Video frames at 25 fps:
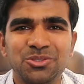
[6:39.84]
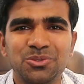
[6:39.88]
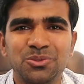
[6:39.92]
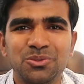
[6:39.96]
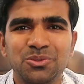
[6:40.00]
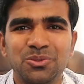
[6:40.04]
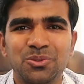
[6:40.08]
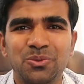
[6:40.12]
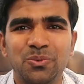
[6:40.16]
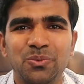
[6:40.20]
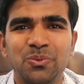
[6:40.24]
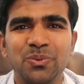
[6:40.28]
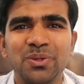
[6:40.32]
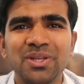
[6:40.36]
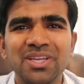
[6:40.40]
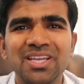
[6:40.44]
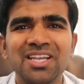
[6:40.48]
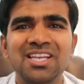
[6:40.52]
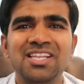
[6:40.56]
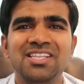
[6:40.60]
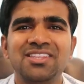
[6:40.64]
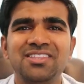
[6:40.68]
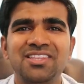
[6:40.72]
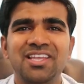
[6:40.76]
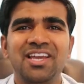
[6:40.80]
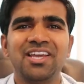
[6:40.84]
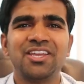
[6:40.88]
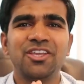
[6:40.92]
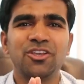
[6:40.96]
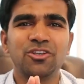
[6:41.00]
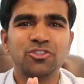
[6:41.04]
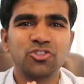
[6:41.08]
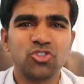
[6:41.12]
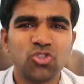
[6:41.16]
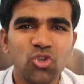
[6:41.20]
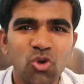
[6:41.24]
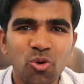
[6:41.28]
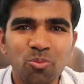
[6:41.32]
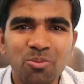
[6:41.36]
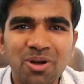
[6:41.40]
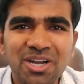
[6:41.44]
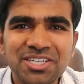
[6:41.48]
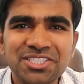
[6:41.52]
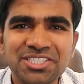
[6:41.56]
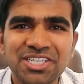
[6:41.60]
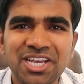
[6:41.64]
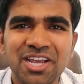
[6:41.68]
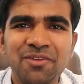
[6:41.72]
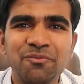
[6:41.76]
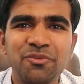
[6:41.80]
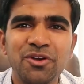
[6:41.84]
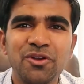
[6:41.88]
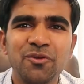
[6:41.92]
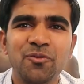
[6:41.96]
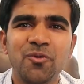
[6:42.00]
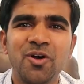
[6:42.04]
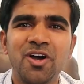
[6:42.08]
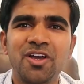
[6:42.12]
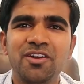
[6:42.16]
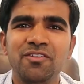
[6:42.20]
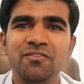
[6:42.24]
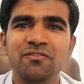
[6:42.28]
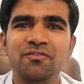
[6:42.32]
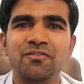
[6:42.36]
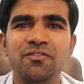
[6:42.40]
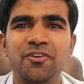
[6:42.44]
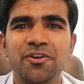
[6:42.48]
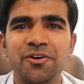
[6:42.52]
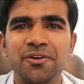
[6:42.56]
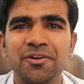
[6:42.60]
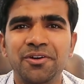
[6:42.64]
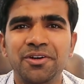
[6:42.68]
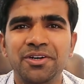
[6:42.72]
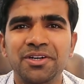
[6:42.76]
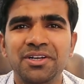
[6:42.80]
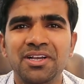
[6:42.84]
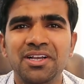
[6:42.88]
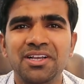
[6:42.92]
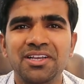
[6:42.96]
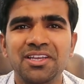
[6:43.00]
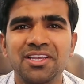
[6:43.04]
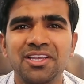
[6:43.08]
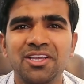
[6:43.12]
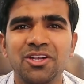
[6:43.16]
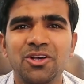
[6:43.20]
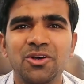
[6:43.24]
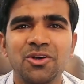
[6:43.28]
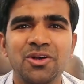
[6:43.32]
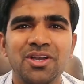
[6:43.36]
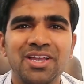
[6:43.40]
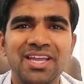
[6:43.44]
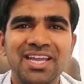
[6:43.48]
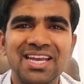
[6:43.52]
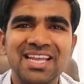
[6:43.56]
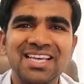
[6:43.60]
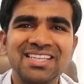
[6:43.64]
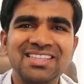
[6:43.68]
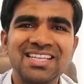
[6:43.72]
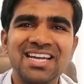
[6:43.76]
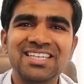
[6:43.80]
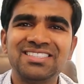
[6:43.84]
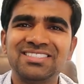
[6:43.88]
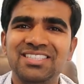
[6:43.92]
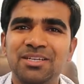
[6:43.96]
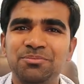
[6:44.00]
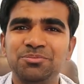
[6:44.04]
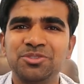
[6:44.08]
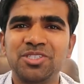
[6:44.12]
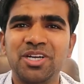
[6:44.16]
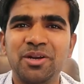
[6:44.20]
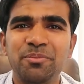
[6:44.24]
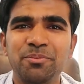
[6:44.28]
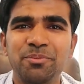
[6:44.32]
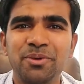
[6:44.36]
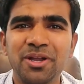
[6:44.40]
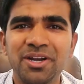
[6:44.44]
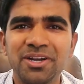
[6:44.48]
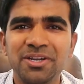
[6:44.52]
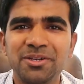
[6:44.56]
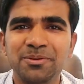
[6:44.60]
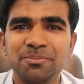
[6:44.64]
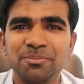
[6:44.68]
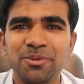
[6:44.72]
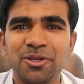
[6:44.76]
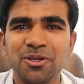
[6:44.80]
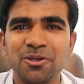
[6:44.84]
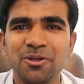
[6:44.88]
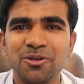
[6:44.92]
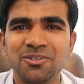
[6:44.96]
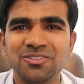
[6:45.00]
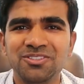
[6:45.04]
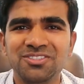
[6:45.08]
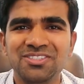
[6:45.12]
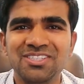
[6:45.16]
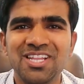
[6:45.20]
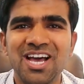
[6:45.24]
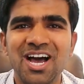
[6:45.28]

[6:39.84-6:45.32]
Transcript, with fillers: to really thank you so much everyone for you know, hitting that subscribe button, because